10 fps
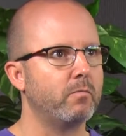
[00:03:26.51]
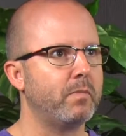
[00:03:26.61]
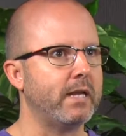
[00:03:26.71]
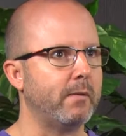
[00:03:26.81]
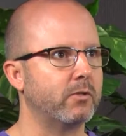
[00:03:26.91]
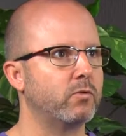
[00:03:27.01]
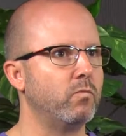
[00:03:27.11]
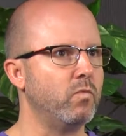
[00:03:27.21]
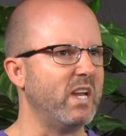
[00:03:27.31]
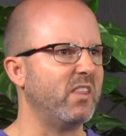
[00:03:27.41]
Being able to
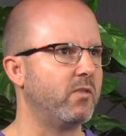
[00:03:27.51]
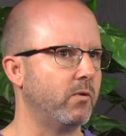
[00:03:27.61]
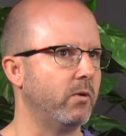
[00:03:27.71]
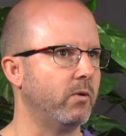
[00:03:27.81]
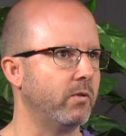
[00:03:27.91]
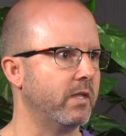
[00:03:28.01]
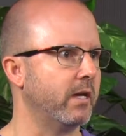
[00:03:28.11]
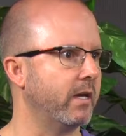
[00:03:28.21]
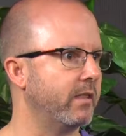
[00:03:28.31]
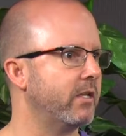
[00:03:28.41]
read through
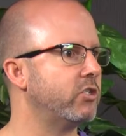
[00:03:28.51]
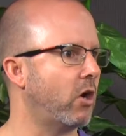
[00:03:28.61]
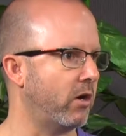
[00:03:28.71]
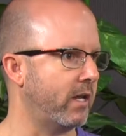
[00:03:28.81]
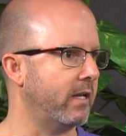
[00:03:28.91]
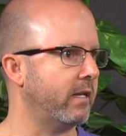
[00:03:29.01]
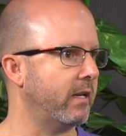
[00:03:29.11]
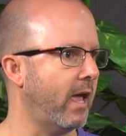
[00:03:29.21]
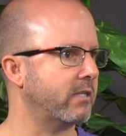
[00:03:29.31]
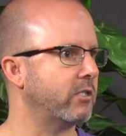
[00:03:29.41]
the jargon
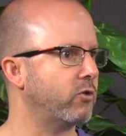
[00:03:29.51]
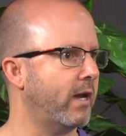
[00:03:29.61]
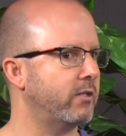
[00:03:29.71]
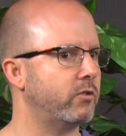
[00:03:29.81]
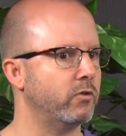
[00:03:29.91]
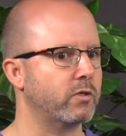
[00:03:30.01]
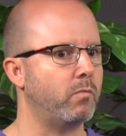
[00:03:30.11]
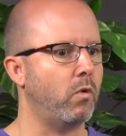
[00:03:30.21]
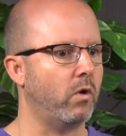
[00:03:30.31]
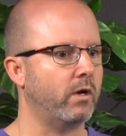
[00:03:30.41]
and actually try to
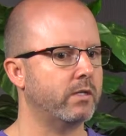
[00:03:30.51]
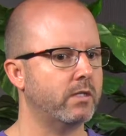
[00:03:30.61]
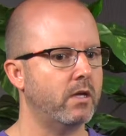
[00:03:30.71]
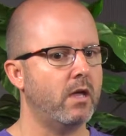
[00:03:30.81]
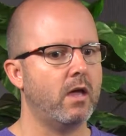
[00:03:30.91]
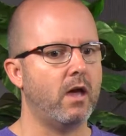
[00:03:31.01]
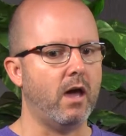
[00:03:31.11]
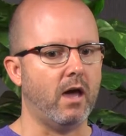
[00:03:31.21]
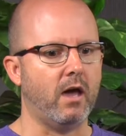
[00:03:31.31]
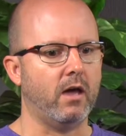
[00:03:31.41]
support
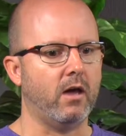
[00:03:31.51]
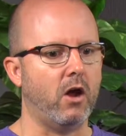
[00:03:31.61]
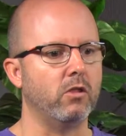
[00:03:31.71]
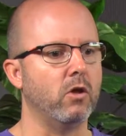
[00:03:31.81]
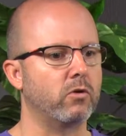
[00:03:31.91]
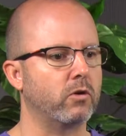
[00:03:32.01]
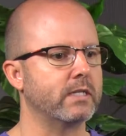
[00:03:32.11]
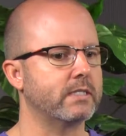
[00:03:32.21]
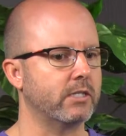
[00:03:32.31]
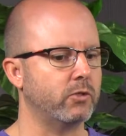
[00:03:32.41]
our local
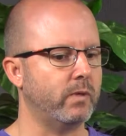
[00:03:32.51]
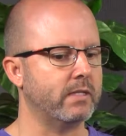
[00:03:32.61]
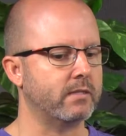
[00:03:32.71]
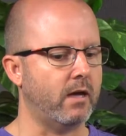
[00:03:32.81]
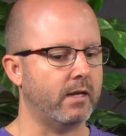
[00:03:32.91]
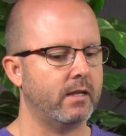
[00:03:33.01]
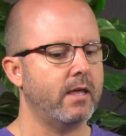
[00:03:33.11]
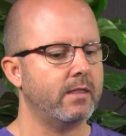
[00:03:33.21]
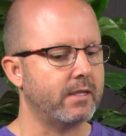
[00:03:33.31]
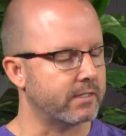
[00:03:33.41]
constituents on
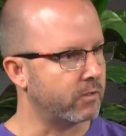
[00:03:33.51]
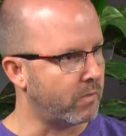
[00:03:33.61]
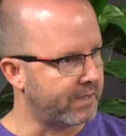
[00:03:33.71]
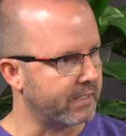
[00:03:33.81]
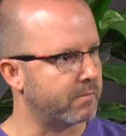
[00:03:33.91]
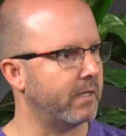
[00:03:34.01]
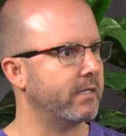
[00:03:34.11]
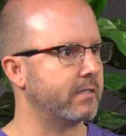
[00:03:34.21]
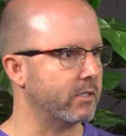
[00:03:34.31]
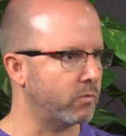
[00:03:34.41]
this is what this
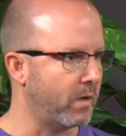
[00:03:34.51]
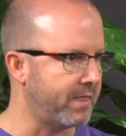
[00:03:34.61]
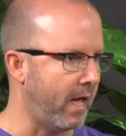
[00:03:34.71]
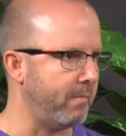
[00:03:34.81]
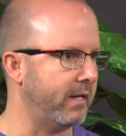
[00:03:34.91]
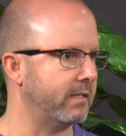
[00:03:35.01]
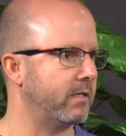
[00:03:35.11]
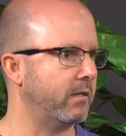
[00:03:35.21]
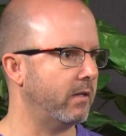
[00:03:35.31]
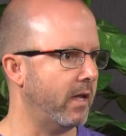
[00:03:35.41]
means, this is what that means,
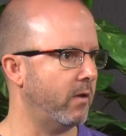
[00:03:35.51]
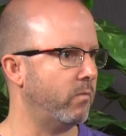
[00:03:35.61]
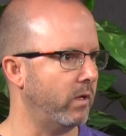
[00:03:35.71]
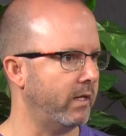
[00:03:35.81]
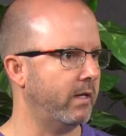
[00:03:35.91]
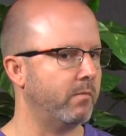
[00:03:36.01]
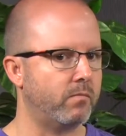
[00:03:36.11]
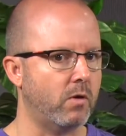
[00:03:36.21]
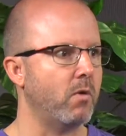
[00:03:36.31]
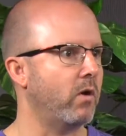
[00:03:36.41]
and really
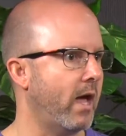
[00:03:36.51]
promote